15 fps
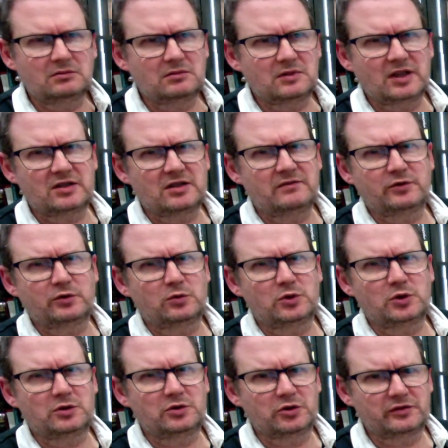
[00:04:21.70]
TestInfra will
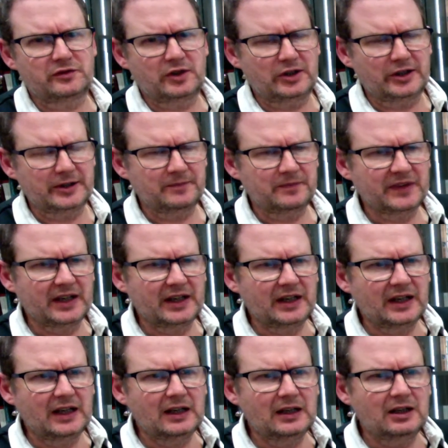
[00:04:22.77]
do just fine.
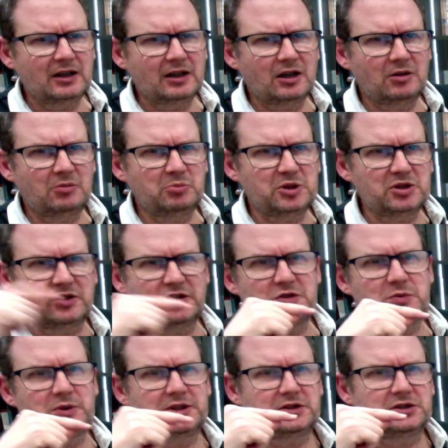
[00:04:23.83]
And besides
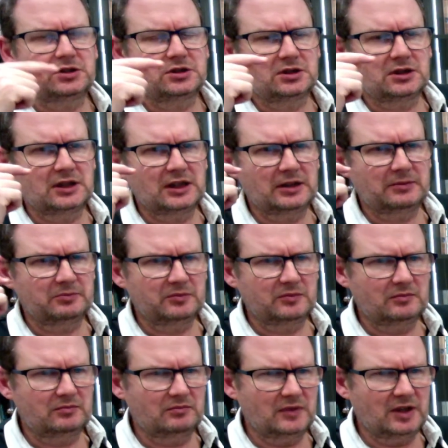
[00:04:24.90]
which,
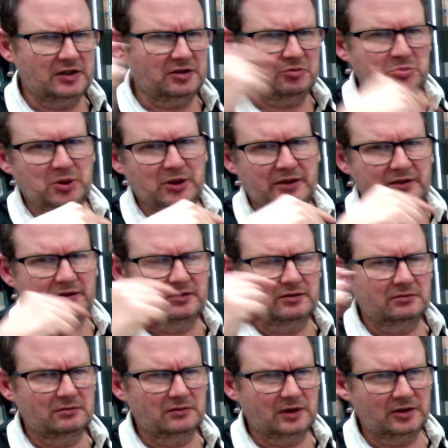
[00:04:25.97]
it's in Python,
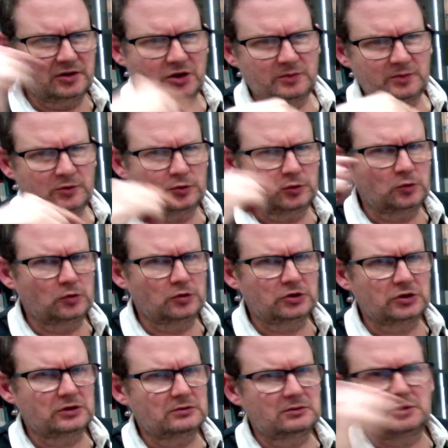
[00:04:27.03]
it's open source.
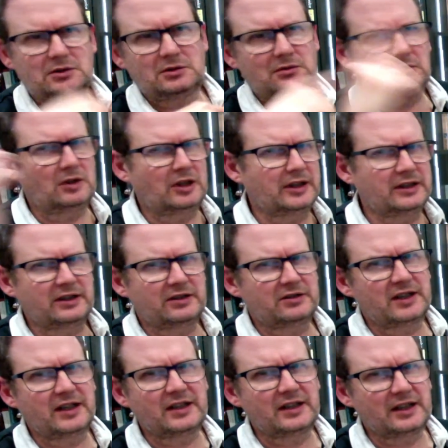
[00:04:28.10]
I can
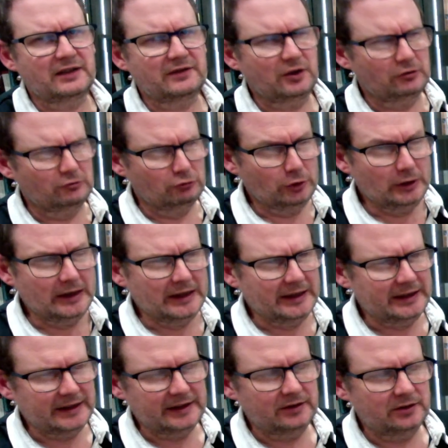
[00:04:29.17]
extend it if I really
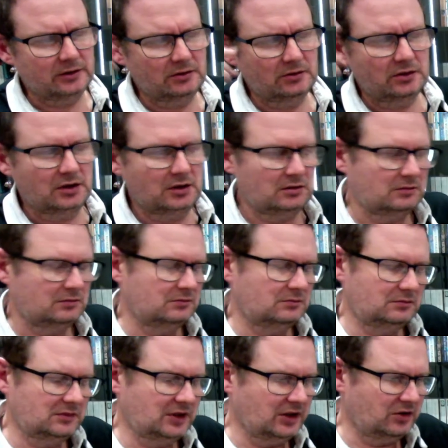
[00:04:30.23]
need to, so
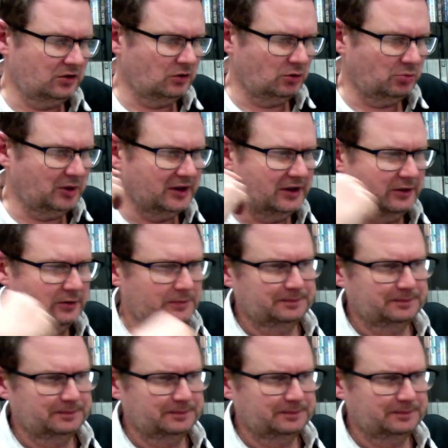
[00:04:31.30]
it's not a big deal.